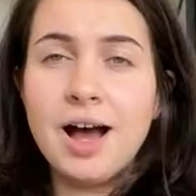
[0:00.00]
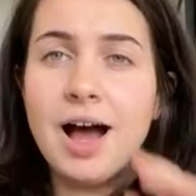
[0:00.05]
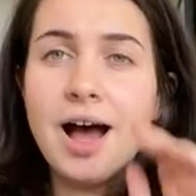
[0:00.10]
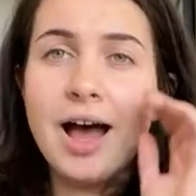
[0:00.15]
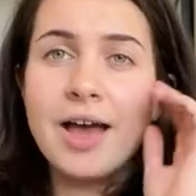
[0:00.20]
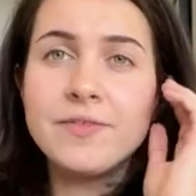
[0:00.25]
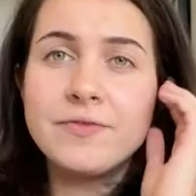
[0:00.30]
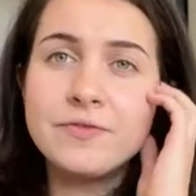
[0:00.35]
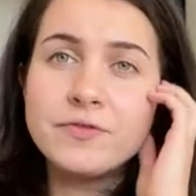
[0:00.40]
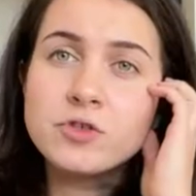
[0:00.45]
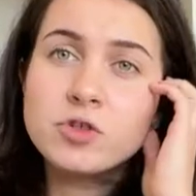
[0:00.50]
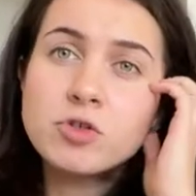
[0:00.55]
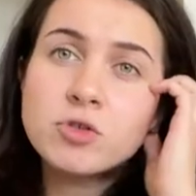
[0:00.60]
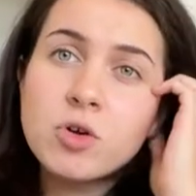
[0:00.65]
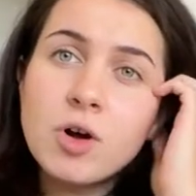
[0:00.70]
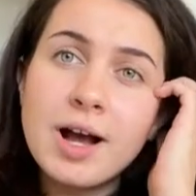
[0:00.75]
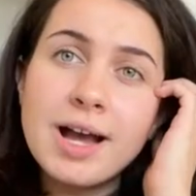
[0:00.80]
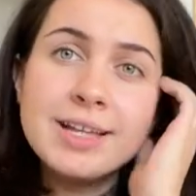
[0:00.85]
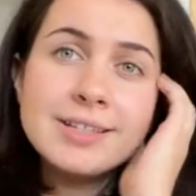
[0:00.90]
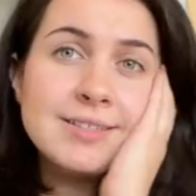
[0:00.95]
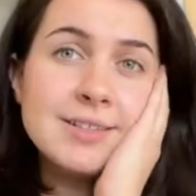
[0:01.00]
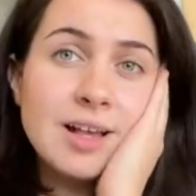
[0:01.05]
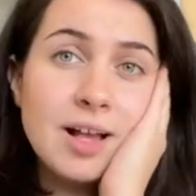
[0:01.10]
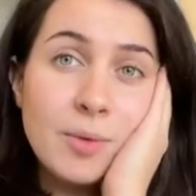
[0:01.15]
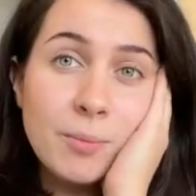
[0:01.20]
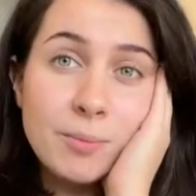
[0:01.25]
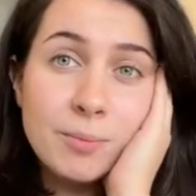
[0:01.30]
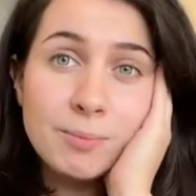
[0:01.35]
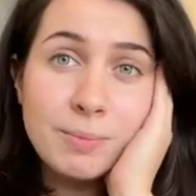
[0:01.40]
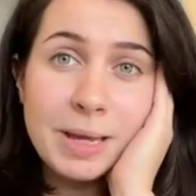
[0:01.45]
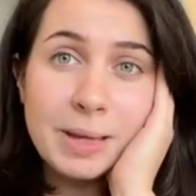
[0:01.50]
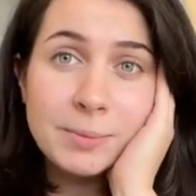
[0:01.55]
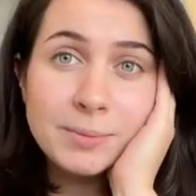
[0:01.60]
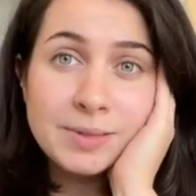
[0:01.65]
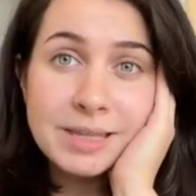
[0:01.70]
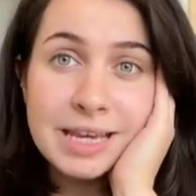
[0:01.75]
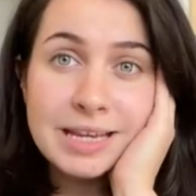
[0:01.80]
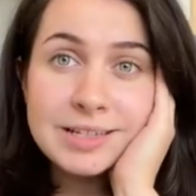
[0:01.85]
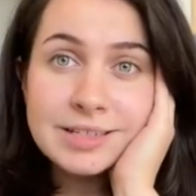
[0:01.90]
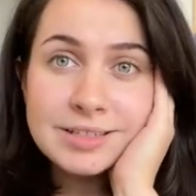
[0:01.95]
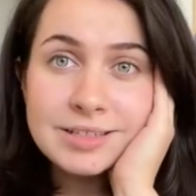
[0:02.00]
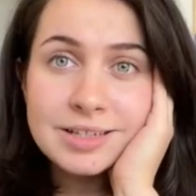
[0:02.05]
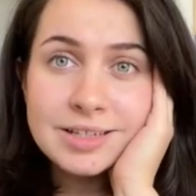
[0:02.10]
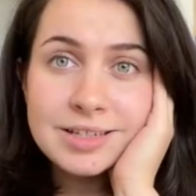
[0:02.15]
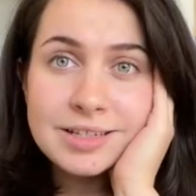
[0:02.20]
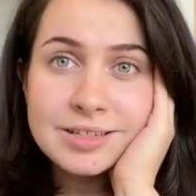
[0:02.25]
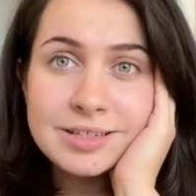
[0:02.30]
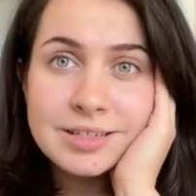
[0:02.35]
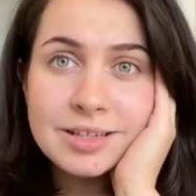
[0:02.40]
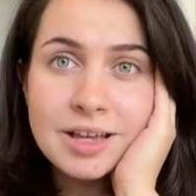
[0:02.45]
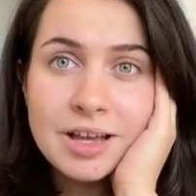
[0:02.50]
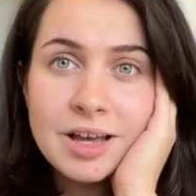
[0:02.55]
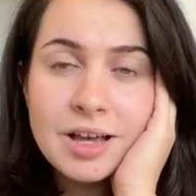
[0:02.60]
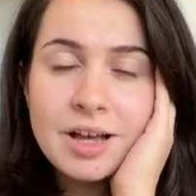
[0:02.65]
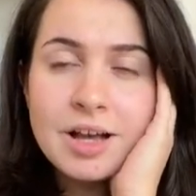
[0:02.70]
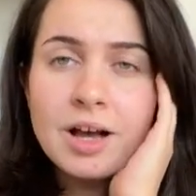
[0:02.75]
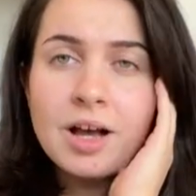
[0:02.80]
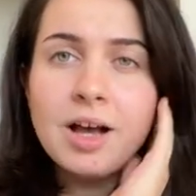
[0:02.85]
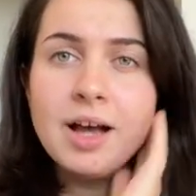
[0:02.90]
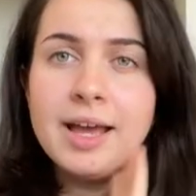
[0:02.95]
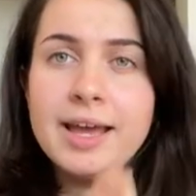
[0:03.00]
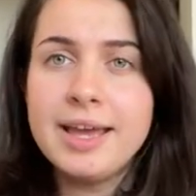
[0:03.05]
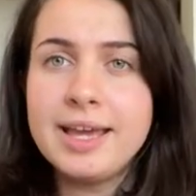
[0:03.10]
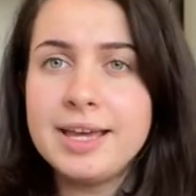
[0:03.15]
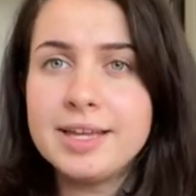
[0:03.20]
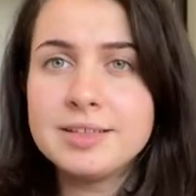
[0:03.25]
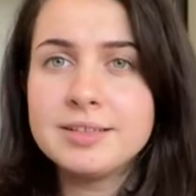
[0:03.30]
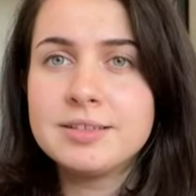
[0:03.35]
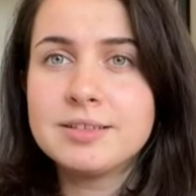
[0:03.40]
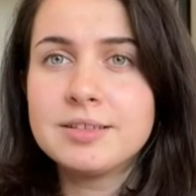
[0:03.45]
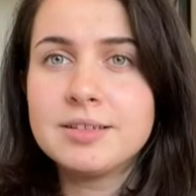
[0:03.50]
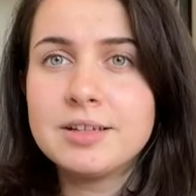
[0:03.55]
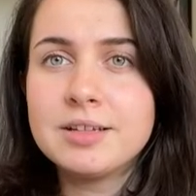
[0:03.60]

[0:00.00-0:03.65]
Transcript: I've tried some BIM cases and